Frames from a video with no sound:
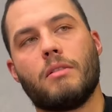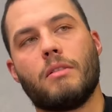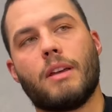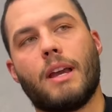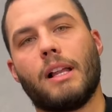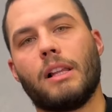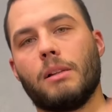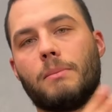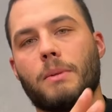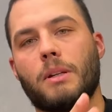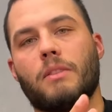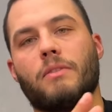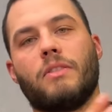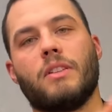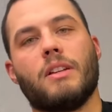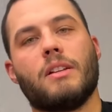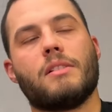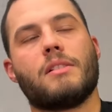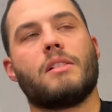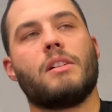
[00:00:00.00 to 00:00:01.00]
element of
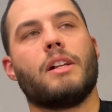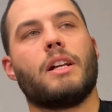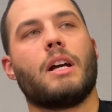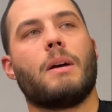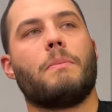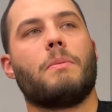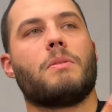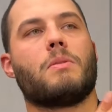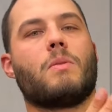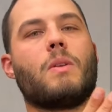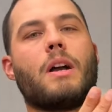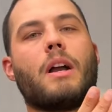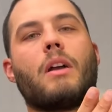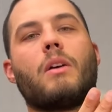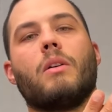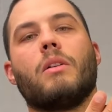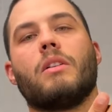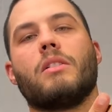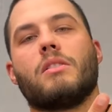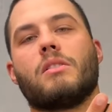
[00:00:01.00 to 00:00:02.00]
things, ClickUp is quite
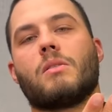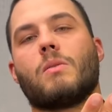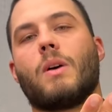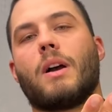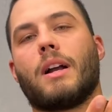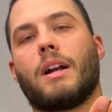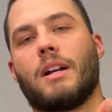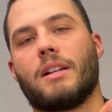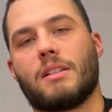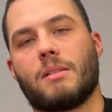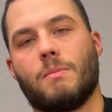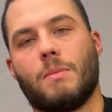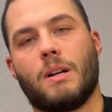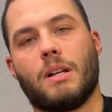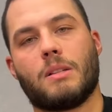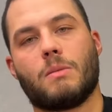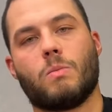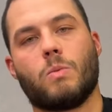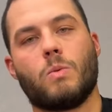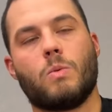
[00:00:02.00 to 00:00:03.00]
good because it's quite
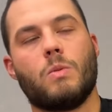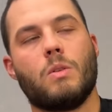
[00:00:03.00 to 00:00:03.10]
customizable,